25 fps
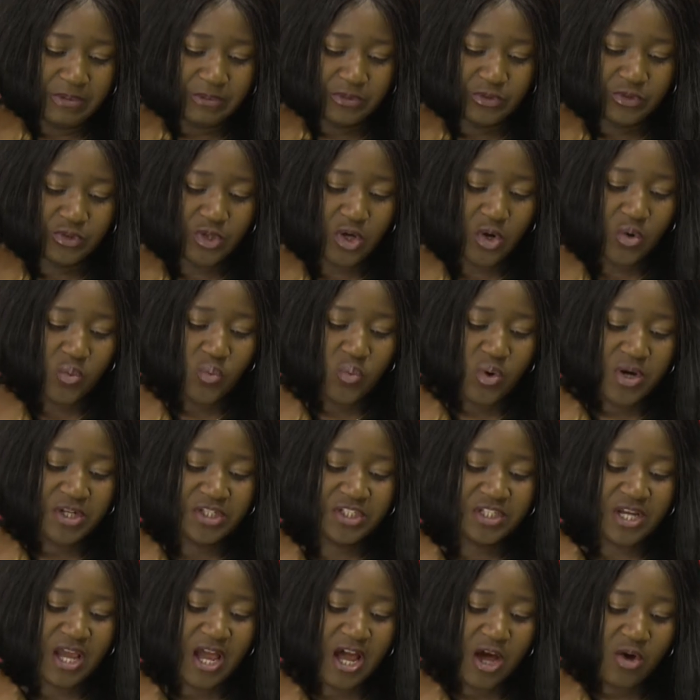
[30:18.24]
So
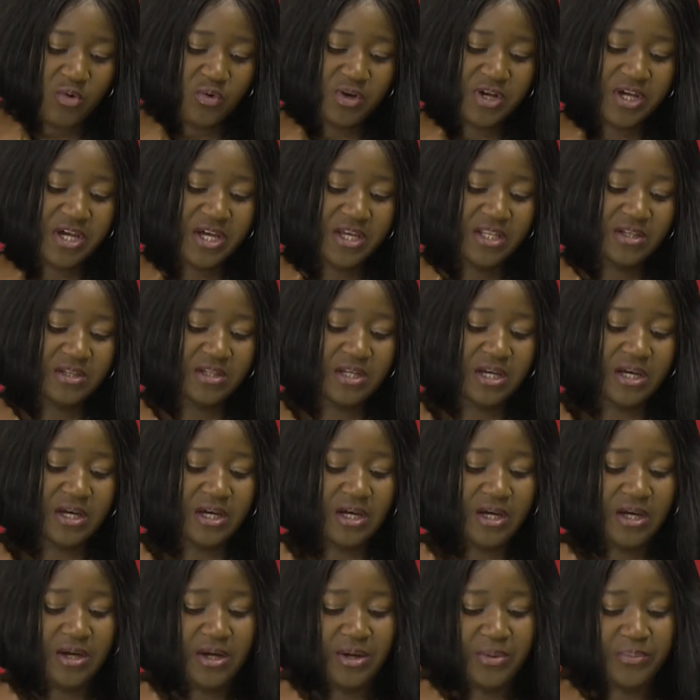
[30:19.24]
how can
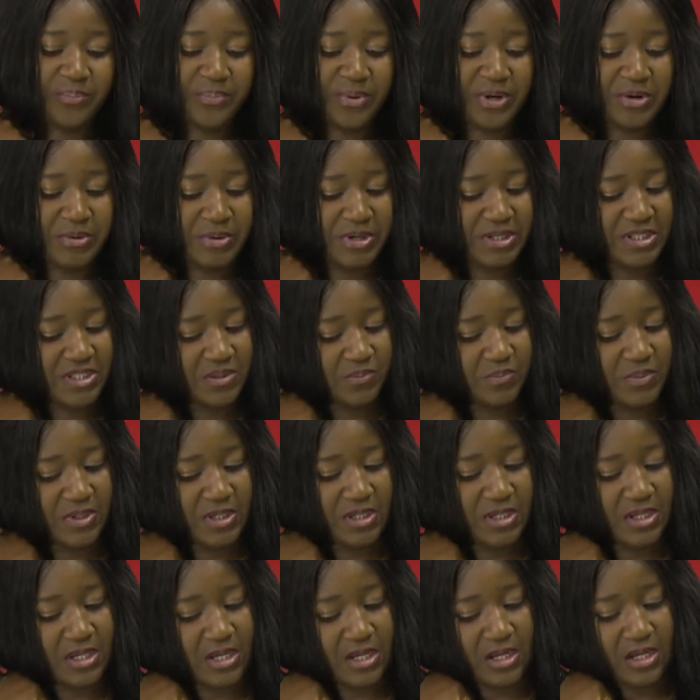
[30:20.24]
parents
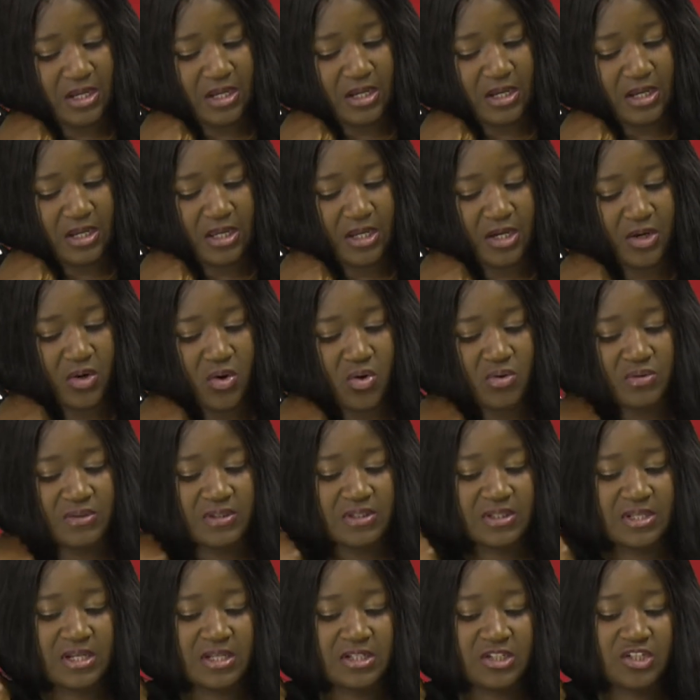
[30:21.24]
be a
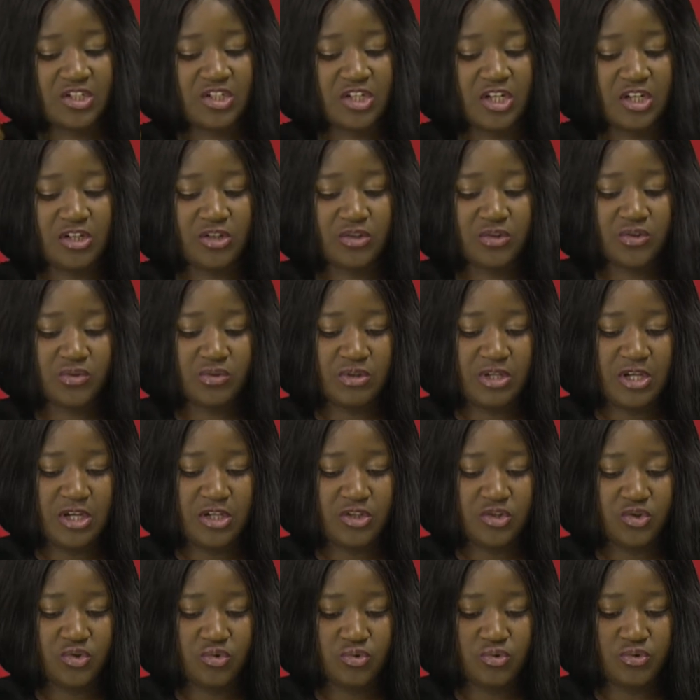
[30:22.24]
constant shield to
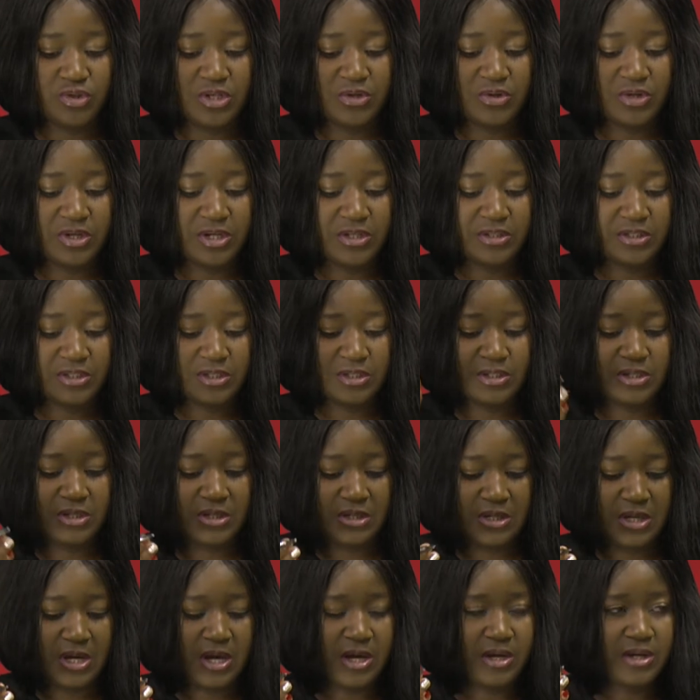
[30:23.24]
their children? I
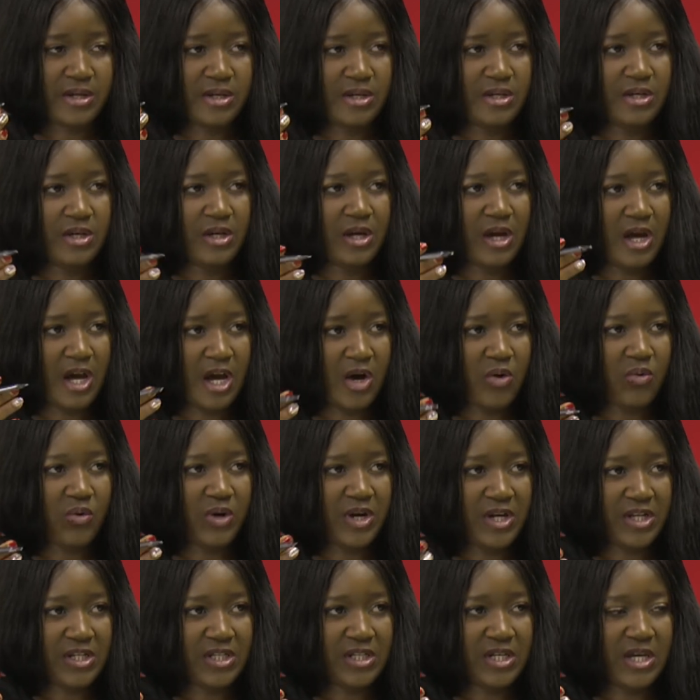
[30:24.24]
think, how
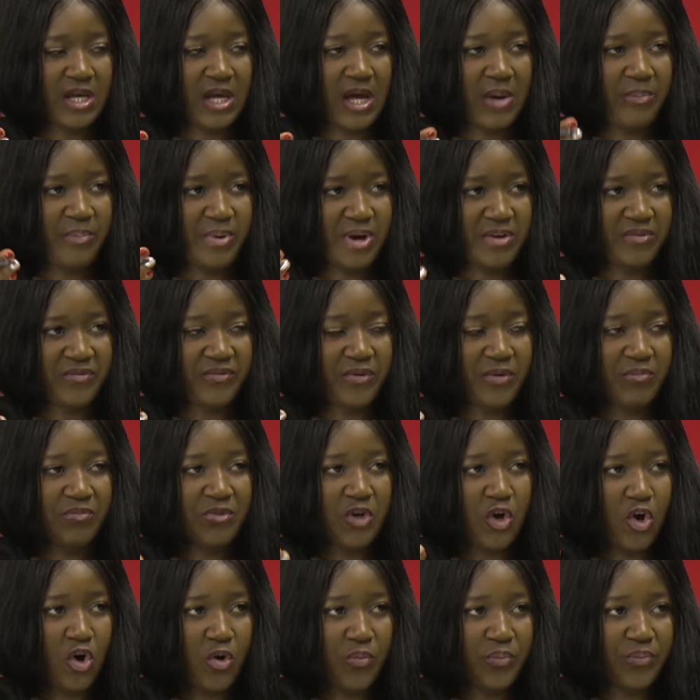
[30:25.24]
can they, apart from
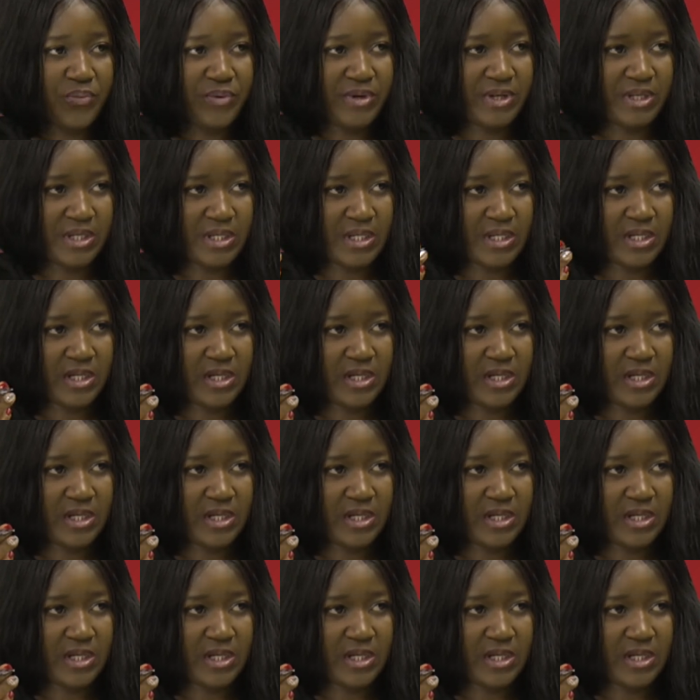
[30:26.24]
the upbringing?